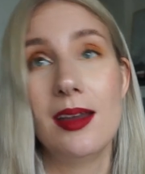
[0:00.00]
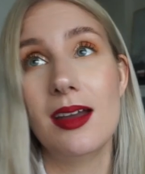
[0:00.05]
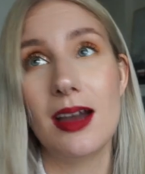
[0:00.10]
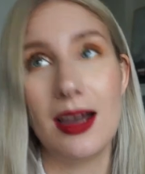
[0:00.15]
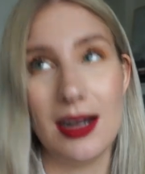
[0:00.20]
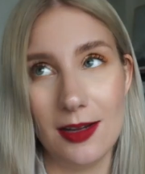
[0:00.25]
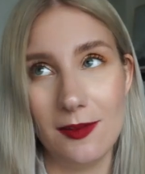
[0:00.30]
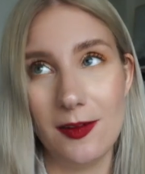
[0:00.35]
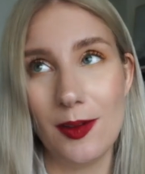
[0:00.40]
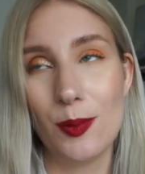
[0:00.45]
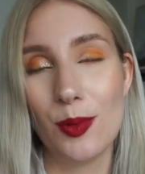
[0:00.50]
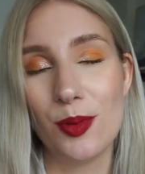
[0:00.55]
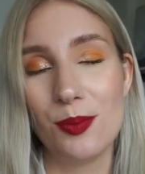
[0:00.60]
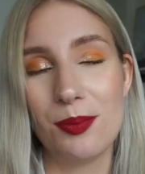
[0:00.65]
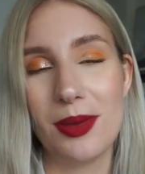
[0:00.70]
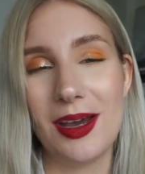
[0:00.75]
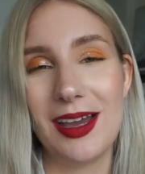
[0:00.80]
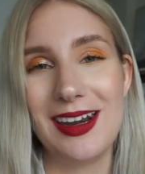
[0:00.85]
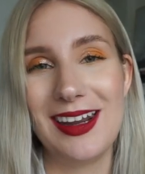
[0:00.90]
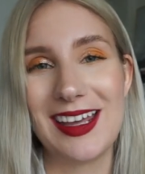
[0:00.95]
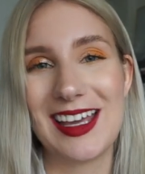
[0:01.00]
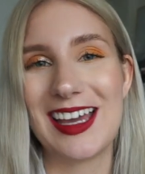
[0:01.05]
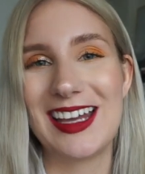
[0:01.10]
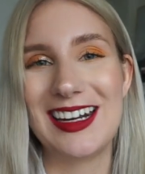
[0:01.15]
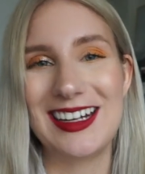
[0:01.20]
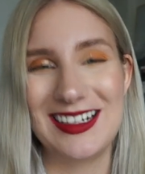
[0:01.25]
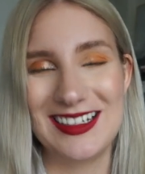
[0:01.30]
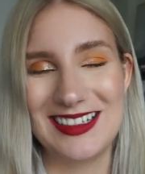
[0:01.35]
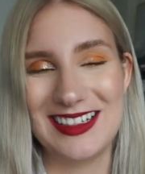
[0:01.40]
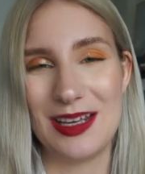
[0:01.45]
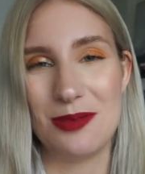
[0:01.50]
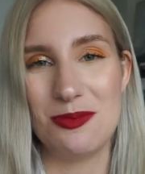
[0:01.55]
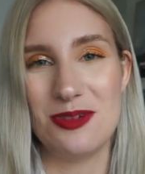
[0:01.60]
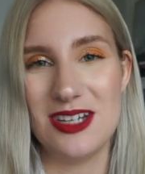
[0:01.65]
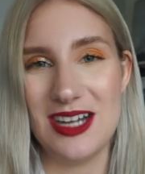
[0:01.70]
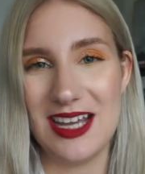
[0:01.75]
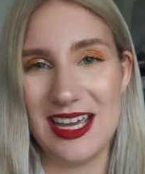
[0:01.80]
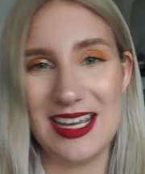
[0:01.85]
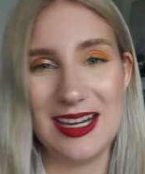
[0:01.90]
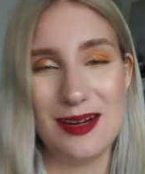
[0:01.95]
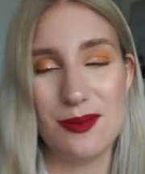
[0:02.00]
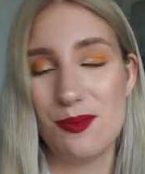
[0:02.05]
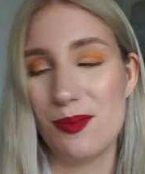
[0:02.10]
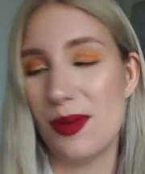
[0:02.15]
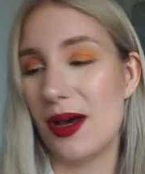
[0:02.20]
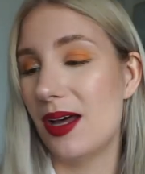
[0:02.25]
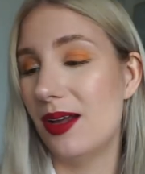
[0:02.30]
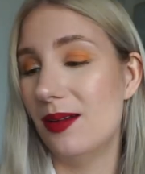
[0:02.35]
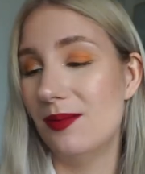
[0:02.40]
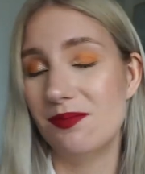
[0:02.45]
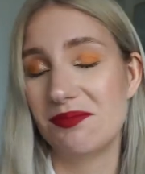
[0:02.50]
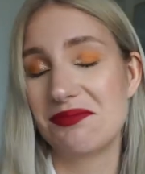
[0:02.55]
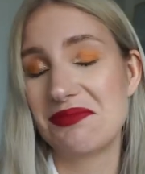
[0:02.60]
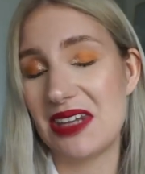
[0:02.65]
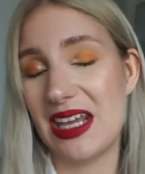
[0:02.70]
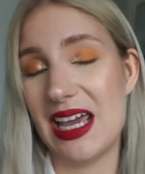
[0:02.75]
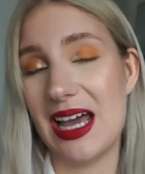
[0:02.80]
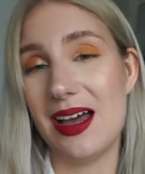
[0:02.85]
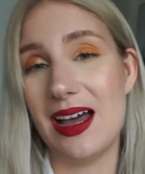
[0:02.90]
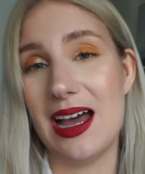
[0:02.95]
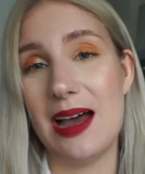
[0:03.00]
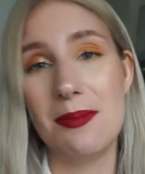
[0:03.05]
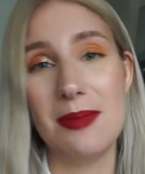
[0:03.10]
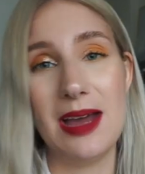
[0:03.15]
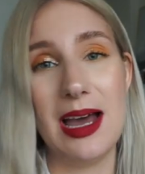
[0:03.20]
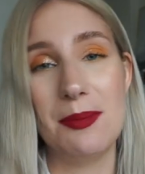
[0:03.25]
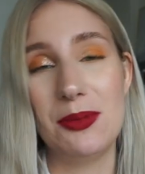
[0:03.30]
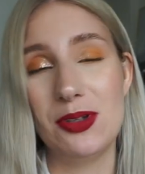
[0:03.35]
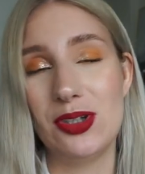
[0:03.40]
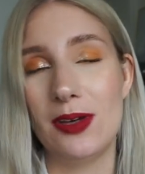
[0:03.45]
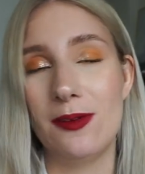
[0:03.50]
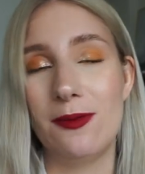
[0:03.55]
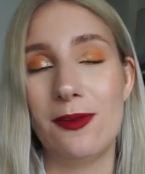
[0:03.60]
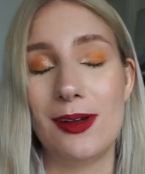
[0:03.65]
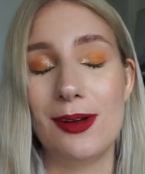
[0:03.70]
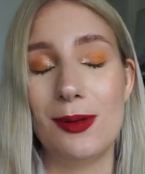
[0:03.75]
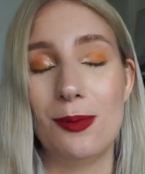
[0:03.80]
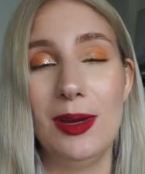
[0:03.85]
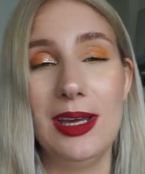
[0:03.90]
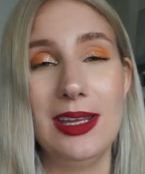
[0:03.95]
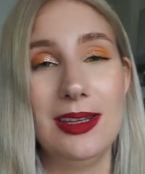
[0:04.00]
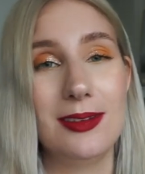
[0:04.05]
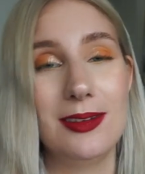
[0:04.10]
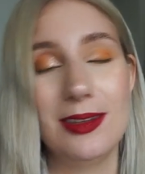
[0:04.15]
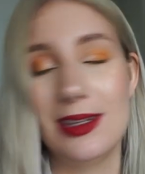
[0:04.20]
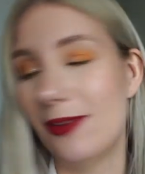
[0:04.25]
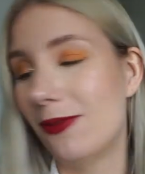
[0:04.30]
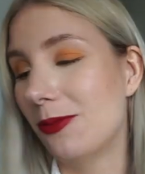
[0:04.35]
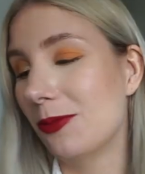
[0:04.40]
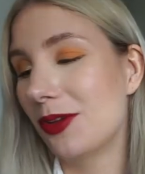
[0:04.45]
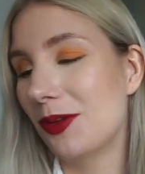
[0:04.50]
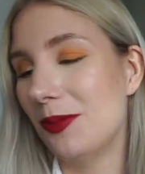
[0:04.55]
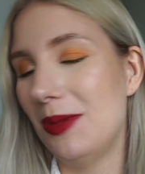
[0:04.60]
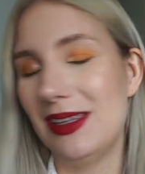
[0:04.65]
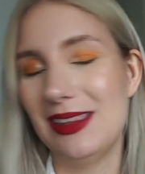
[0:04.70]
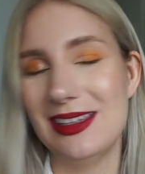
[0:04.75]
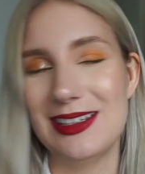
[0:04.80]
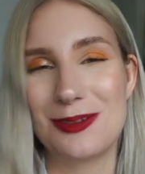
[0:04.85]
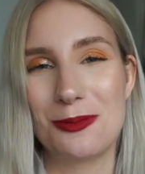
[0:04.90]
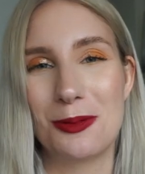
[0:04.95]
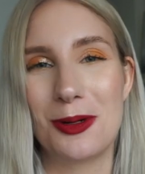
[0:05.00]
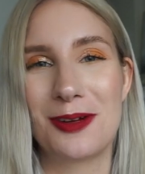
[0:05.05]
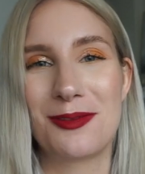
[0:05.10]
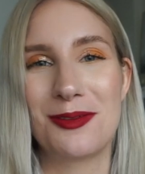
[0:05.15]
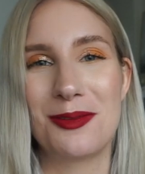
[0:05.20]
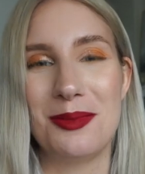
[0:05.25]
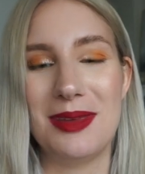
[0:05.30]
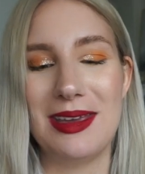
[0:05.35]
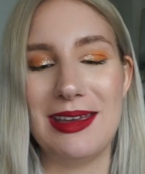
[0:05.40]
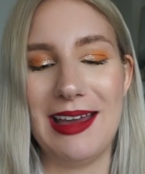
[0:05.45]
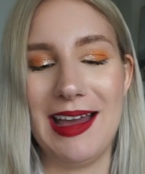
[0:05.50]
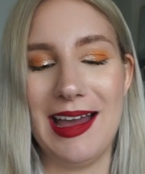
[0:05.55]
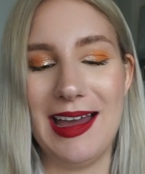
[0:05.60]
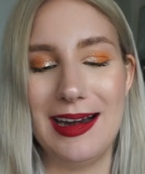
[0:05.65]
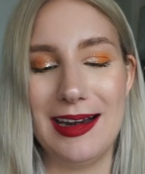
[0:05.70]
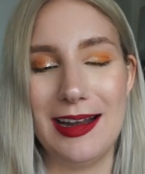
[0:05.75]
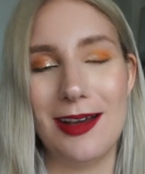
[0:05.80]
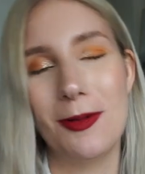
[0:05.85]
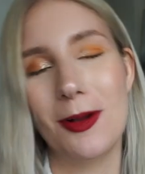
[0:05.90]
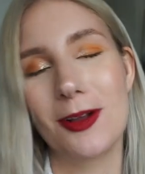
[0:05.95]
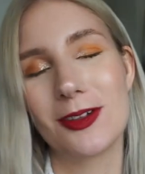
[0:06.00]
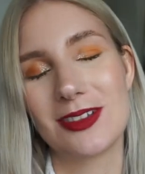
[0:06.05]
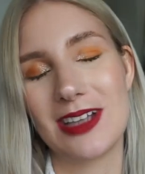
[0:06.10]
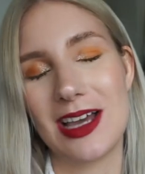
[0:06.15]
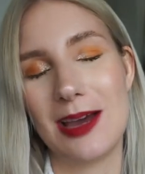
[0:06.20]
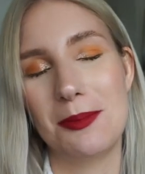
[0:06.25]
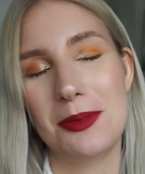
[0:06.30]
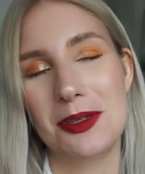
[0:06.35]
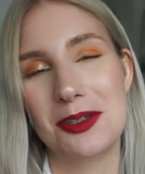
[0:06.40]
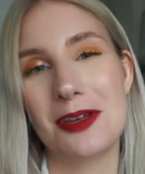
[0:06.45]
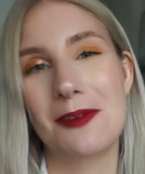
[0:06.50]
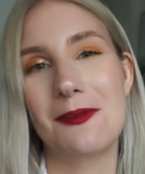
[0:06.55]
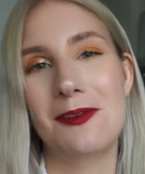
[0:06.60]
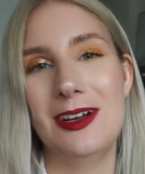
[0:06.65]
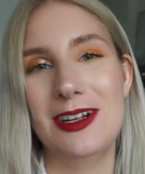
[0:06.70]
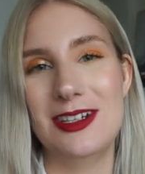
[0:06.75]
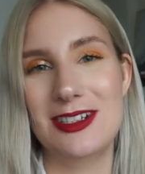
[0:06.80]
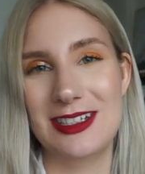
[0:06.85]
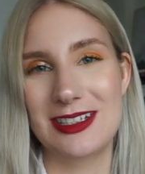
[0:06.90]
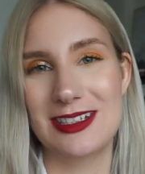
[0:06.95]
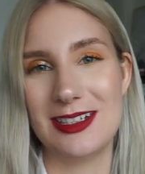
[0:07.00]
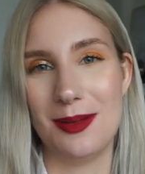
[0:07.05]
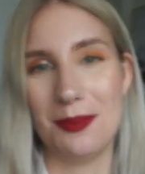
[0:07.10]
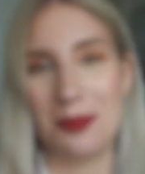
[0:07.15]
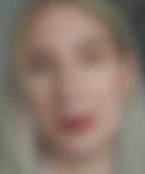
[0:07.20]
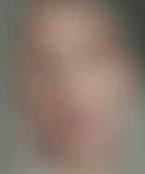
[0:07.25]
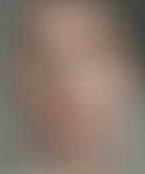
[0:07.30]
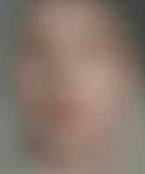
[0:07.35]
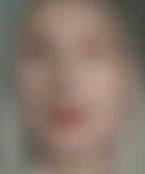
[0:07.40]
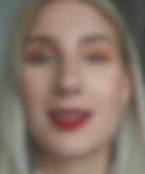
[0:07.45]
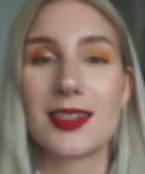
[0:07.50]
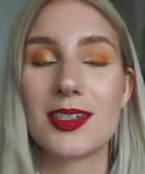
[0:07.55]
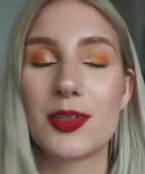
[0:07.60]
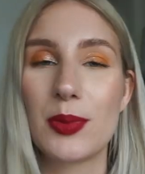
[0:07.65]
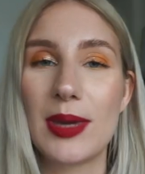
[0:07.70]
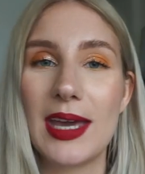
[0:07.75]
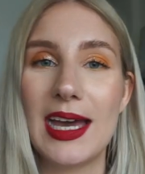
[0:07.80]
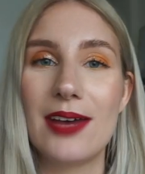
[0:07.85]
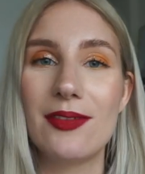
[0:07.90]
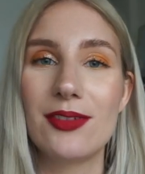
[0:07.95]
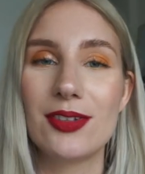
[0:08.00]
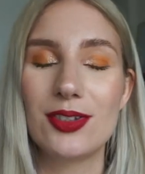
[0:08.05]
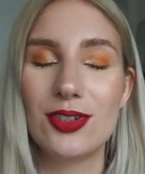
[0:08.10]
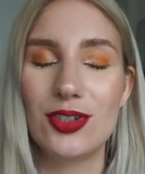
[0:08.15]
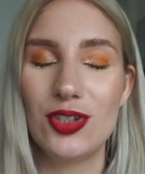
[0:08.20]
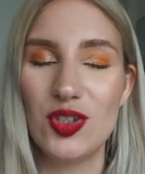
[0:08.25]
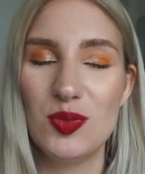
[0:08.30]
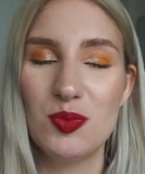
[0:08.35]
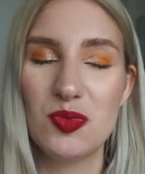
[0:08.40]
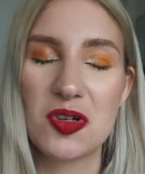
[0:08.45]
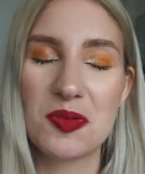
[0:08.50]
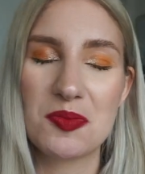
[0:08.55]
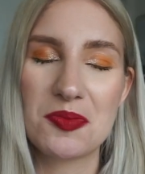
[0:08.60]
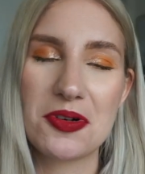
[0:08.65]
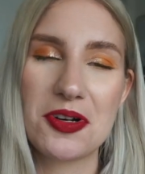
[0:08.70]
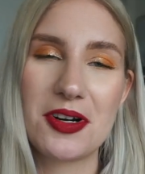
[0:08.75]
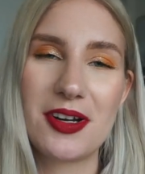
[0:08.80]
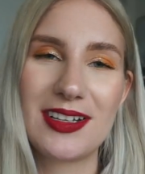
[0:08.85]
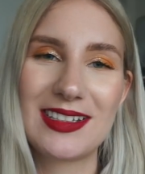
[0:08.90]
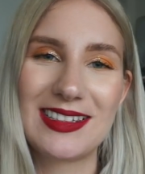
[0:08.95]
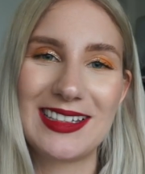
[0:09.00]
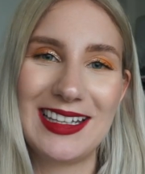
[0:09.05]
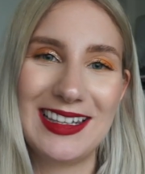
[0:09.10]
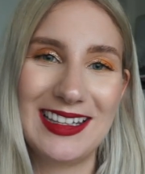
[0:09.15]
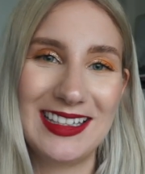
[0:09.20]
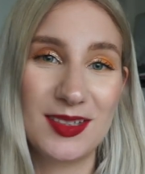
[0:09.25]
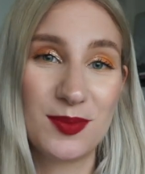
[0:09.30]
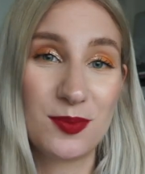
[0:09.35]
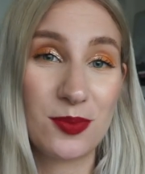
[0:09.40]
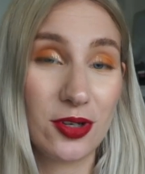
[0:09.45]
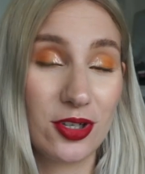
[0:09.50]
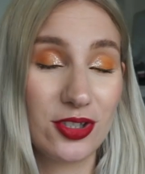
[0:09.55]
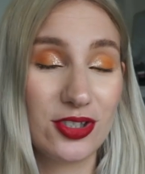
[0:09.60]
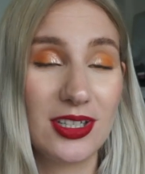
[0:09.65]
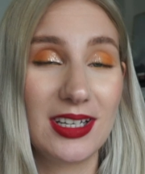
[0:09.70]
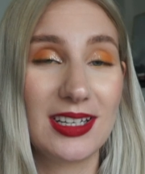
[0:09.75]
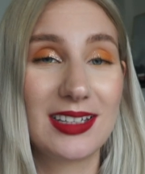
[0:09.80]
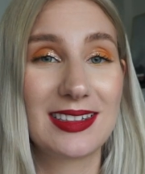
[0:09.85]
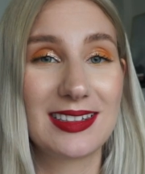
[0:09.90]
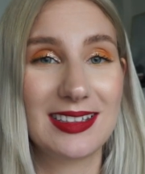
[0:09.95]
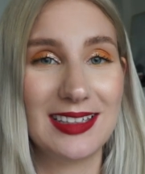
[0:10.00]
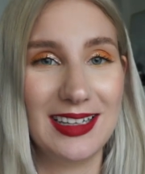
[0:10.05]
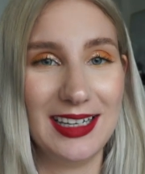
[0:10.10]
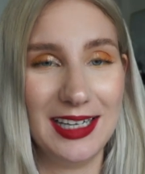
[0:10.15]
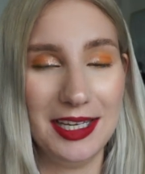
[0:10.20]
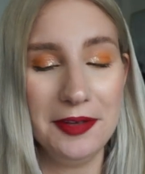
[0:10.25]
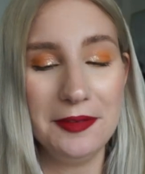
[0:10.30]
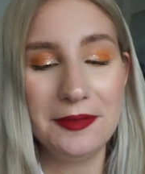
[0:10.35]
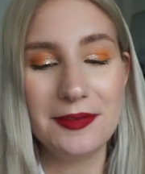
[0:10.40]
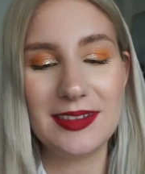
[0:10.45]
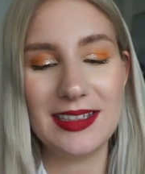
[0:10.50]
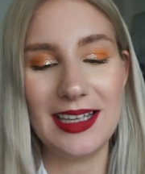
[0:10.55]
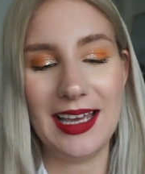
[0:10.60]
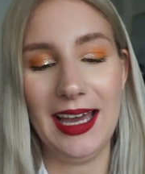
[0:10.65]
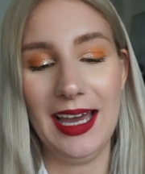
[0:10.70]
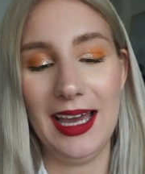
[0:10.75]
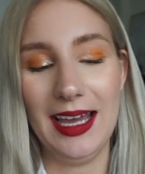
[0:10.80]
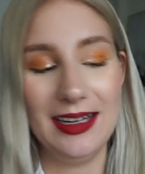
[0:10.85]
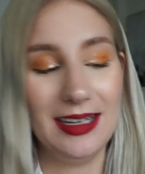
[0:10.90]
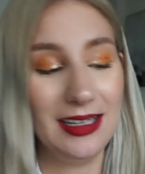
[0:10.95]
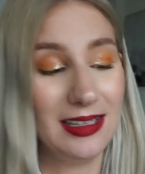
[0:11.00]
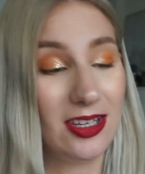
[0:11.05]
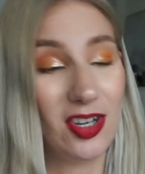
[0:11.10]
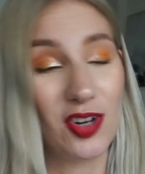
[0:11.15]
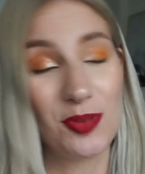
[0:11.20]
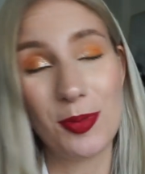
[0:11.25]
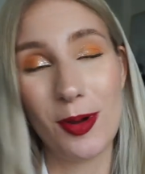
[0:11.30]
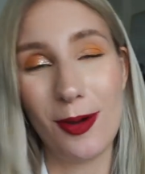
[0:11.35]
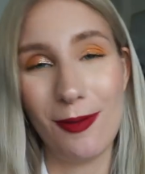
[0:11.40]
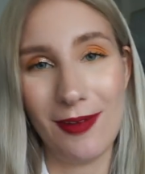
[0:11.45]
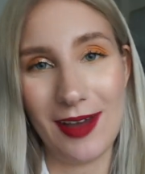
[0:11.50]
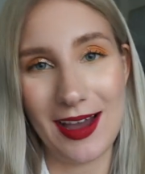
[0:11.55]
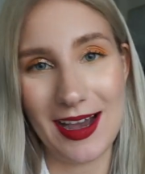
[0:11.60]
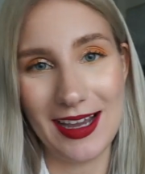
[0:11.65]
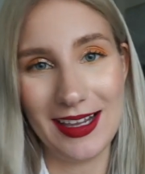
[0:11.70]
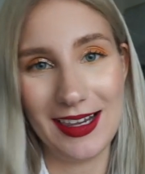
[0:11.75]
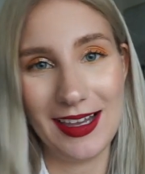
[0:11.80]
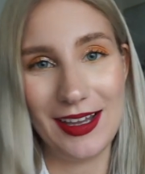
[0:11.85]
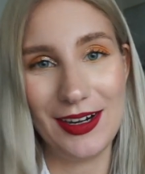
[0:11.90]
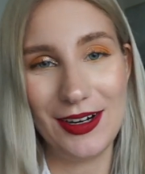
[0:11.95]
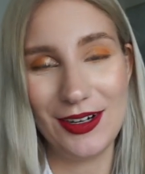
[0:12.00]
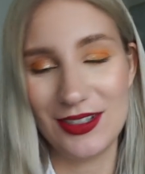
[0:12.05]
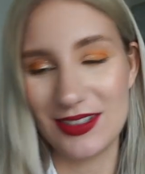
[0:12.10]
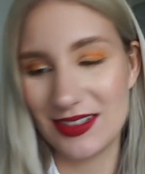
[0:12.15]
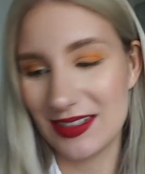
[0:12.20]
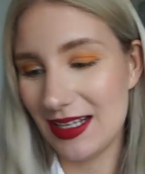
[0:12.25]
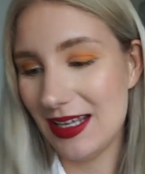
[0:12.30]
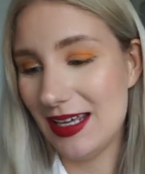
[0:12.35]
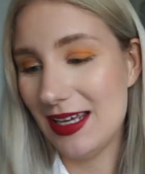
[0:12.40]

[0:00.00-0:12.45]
I definitely won't buy it again in the same shade, but yeah, I'm happy to have found a way to make this work for me, and I'm also happy to have finished this up. So we have two more products in this project left, and they are both eyeliners.